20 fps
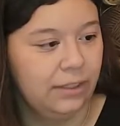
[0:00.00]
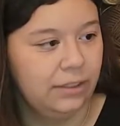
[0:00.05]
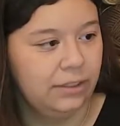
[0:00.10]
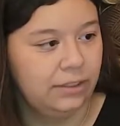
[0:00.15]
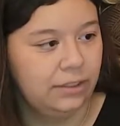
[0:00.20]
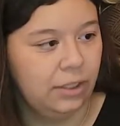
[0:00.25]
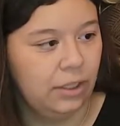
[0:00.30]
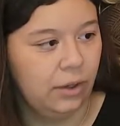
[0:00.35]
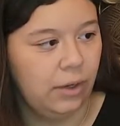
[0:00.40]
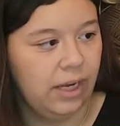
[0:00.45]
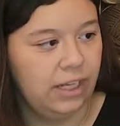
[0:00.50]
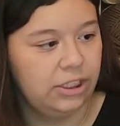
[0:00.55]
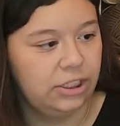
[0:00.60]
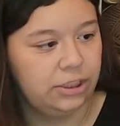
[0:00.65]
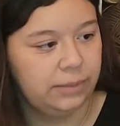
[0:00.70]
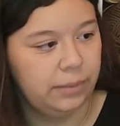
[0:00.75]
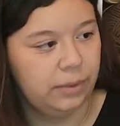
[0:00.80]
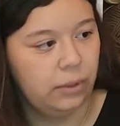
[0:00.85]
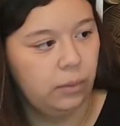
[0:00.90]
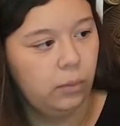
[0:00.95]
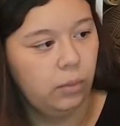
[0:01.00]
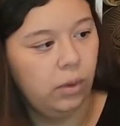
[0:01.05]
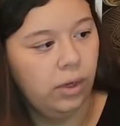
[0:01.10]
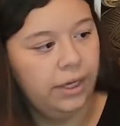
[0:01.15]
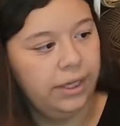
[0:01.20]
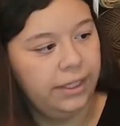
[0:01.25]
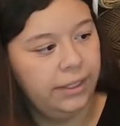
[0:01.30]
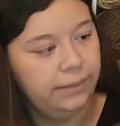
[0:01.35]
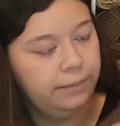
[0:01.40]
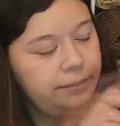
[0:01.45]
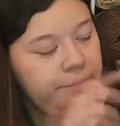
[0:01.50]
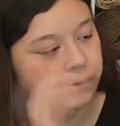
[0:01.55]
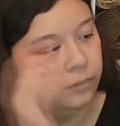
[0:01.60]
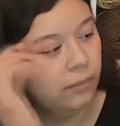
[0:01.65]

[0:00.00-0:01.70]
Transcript: So I just put 1,